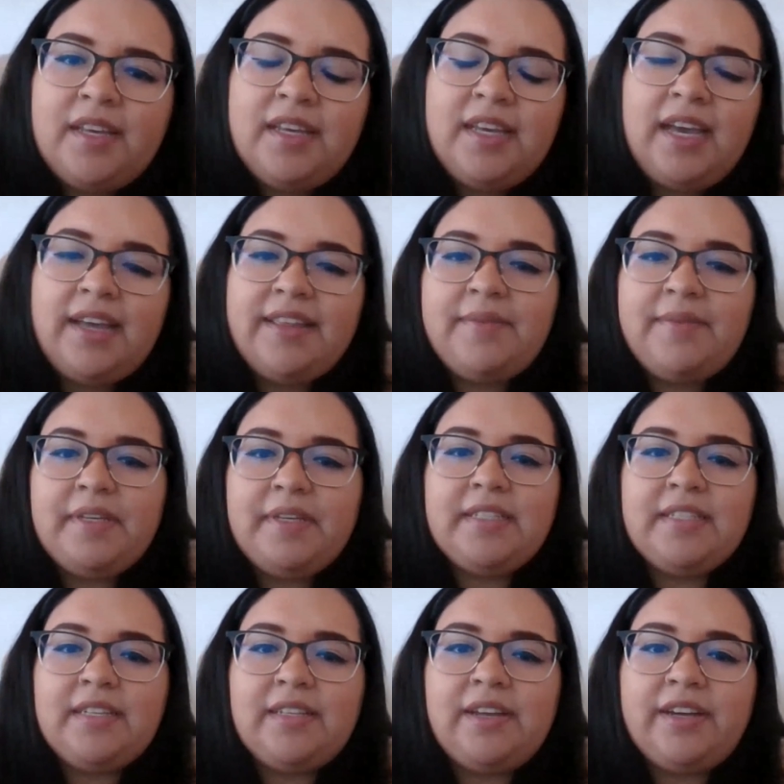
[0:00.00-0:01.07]
Yeah, that
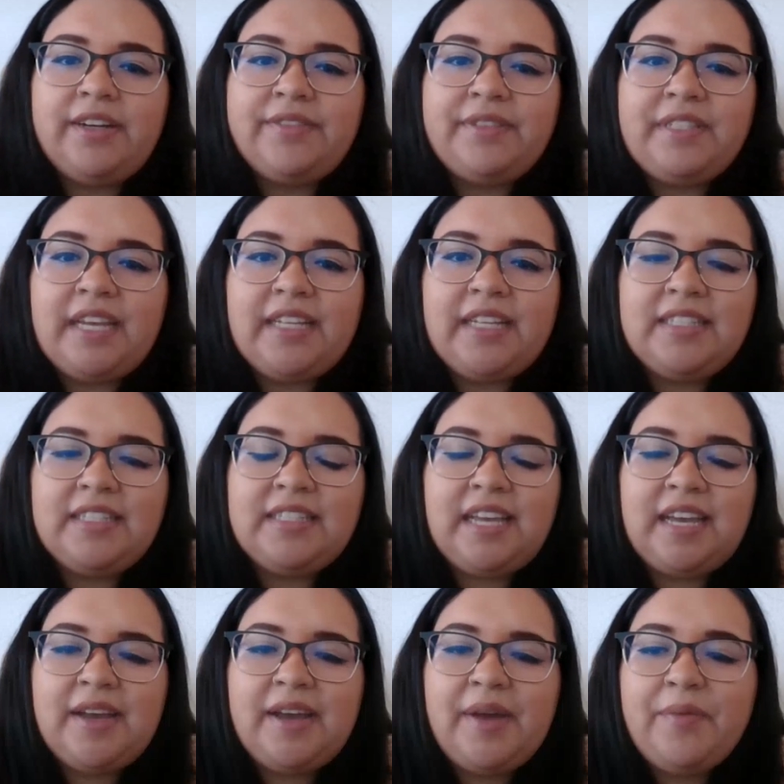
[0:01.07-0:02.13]
makes a lot of sense.
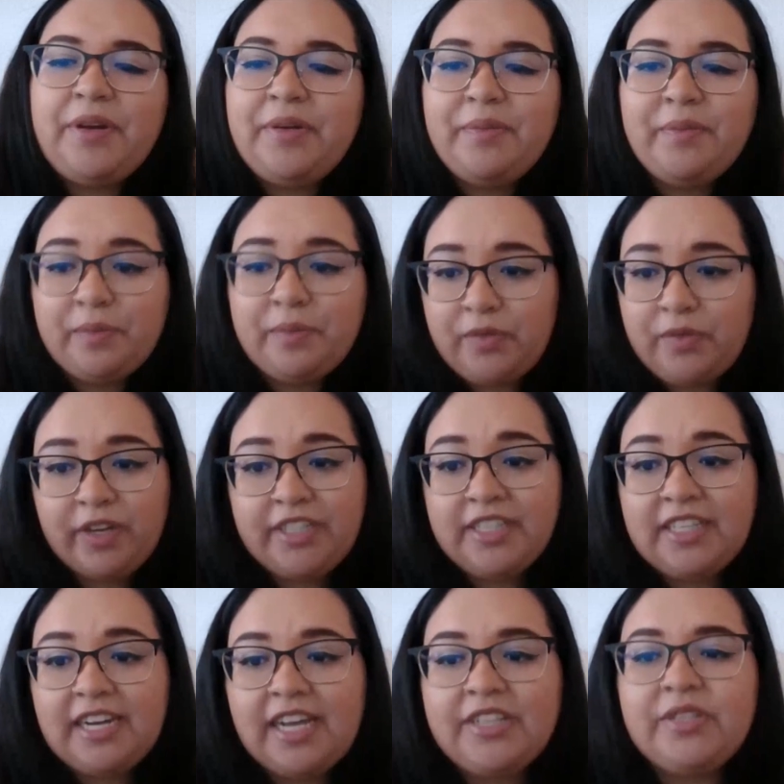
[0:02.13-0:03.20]
I want to move on to
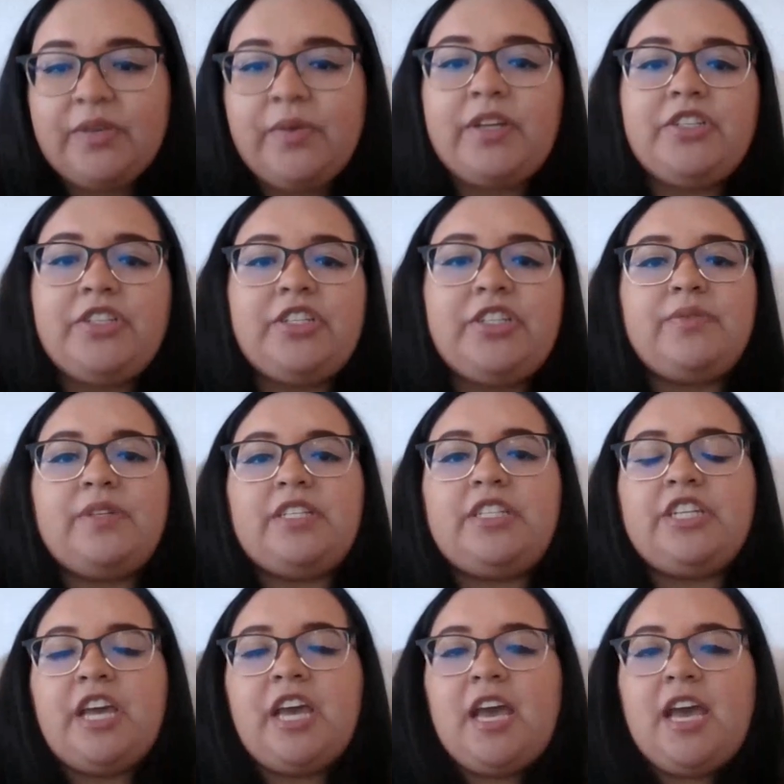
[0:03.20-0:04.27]
the next question,
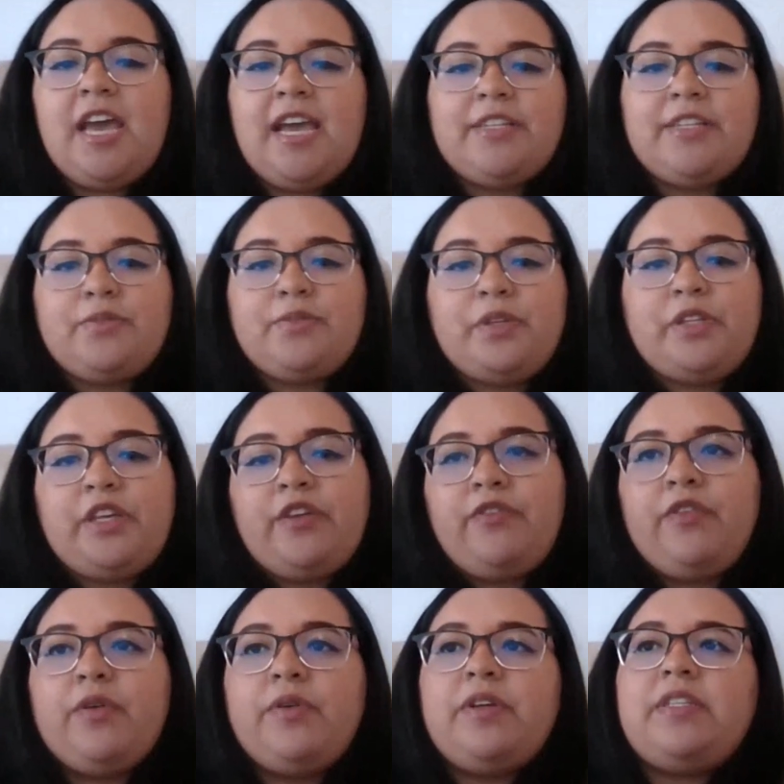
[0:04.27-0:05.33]
which is really
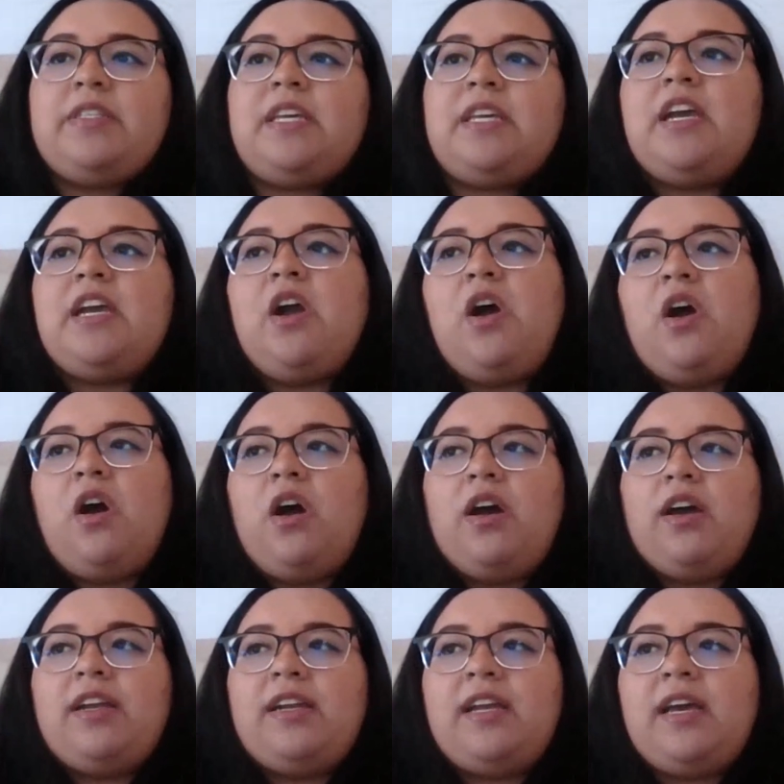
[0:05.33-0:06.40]
focusing
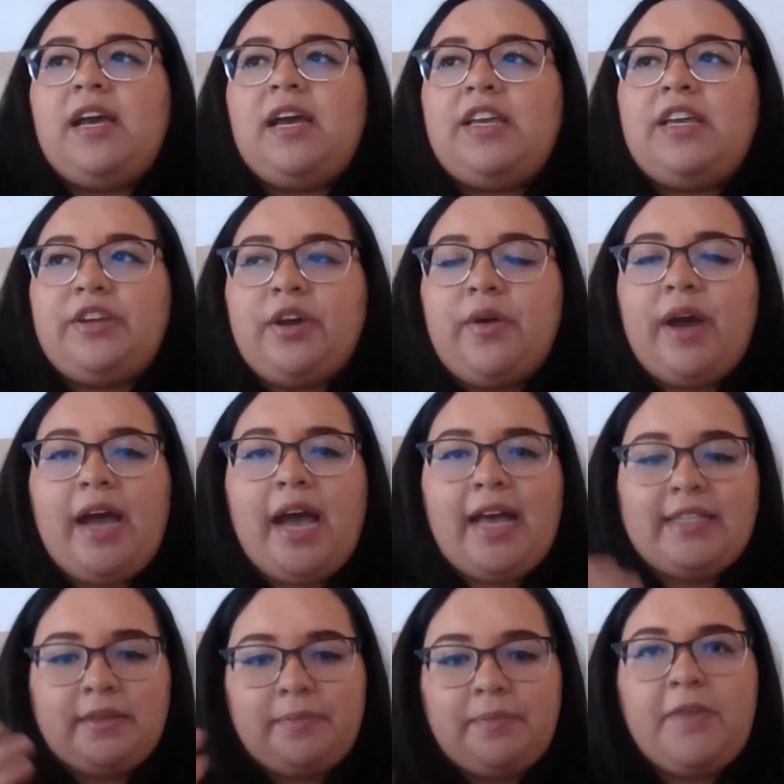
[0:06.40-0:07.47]
on,
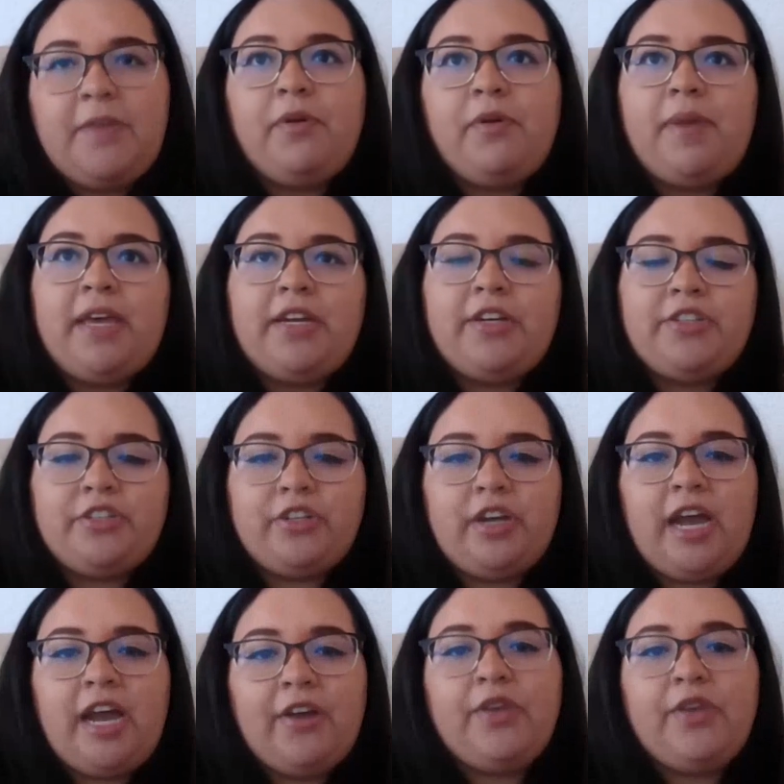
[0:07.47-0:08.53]
as a people manager,
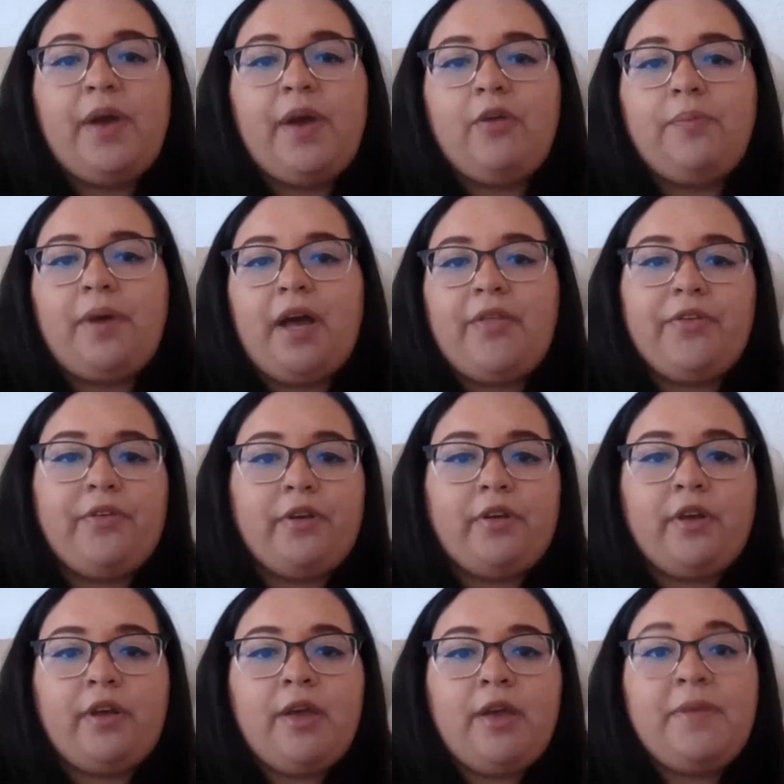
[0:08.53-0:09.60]
how you help
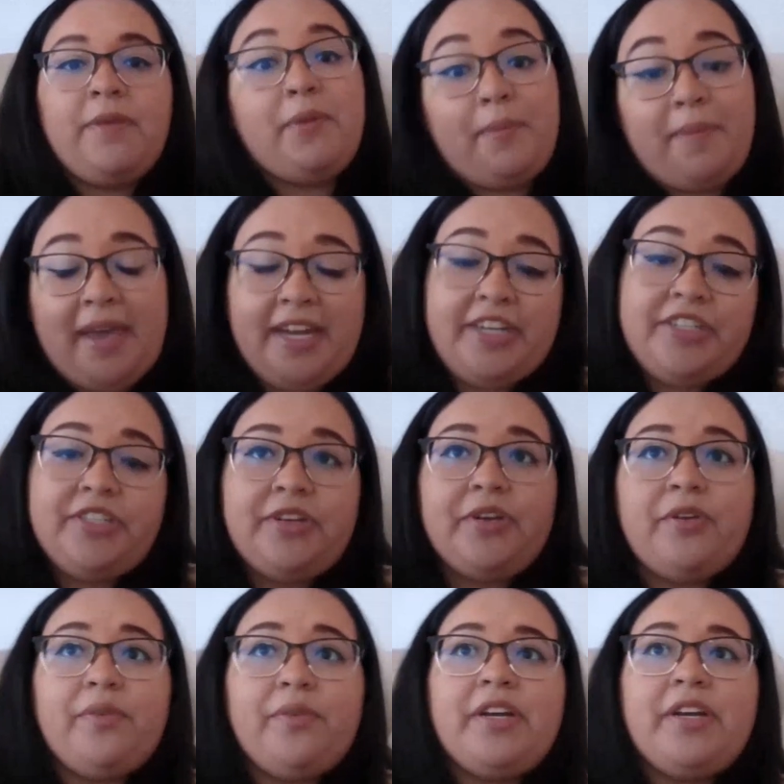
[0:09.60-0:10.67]
other people manage their
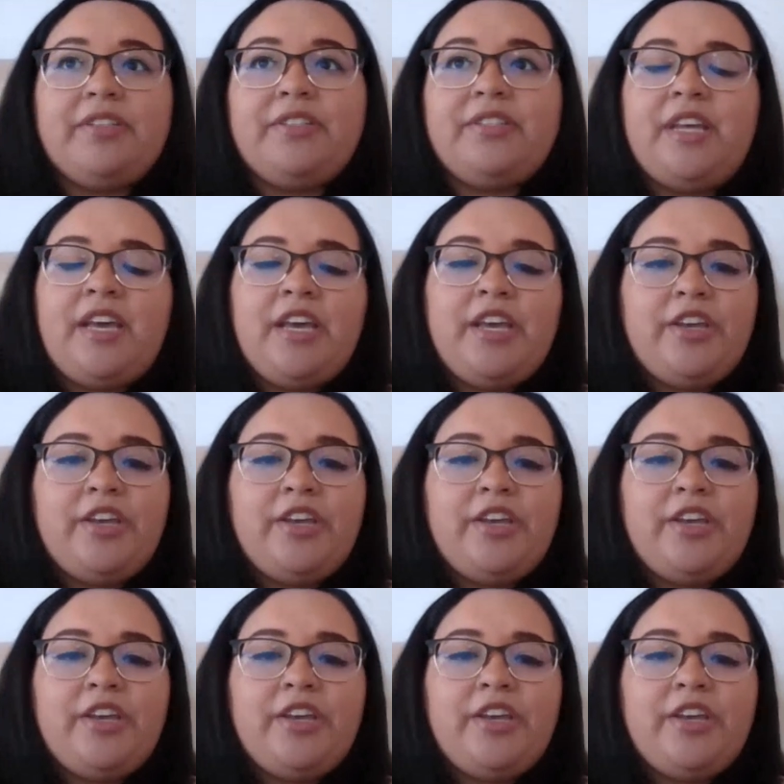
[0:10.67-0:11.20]
careers.